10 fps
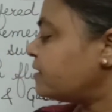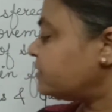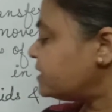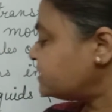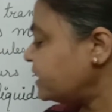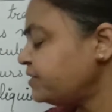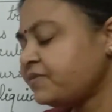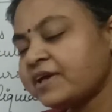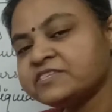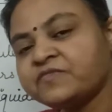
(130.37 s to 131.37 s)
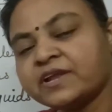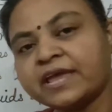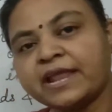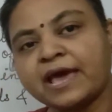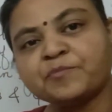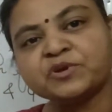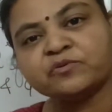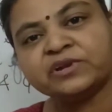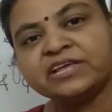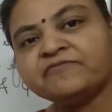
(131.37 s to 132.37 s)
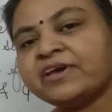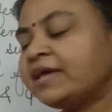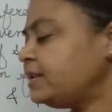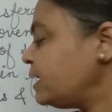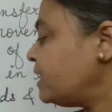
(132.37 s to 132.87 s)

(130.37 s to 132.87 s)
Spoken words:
this heat transfer can happen only when